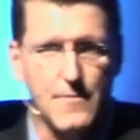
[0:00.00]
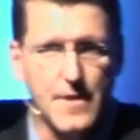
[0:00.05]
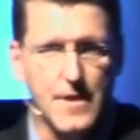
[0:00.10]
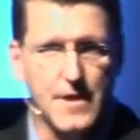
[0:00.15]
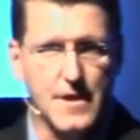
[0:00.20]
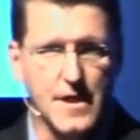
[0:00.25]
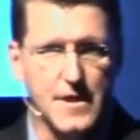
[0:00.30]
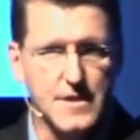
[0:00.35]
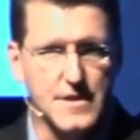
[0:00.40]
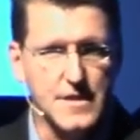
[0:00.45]

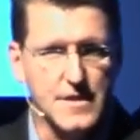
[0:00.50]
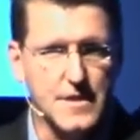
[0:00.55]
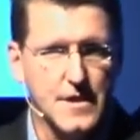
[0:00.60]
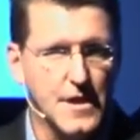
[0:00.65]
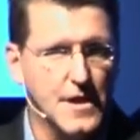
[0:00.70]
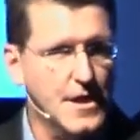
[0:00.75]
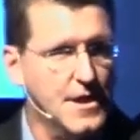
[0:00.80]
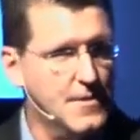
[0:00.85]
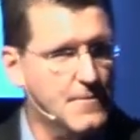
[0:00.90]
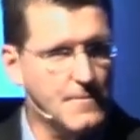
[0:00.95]
eh,
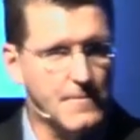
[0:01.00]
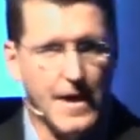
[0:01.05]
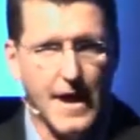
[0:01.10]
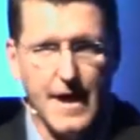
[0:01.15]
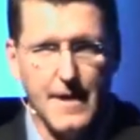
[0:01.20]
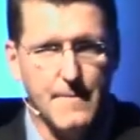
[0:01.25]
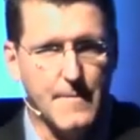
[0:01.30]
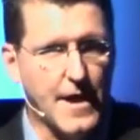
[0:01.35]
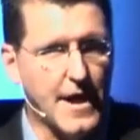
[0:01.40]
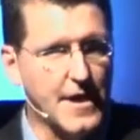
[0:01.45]
by,
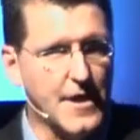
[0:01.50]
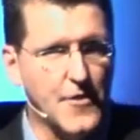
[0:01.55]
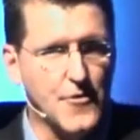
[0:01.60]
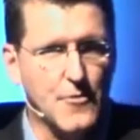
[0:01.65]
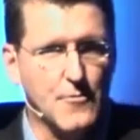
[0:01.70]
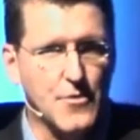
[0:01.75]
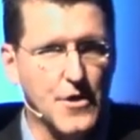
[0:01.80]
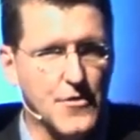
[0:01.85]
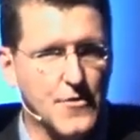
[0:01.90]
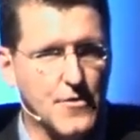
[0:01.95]
by another
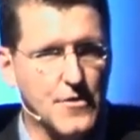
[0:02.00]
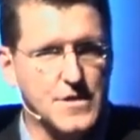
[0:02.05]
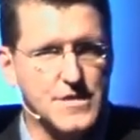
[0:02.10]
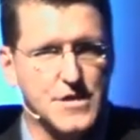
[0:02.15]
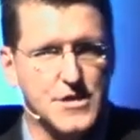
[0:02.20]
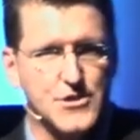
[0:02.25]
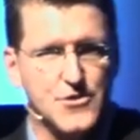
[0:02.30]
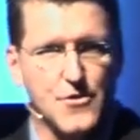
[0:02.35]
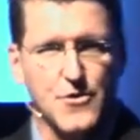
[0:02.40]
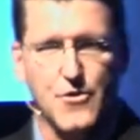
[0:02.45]
brother or sister in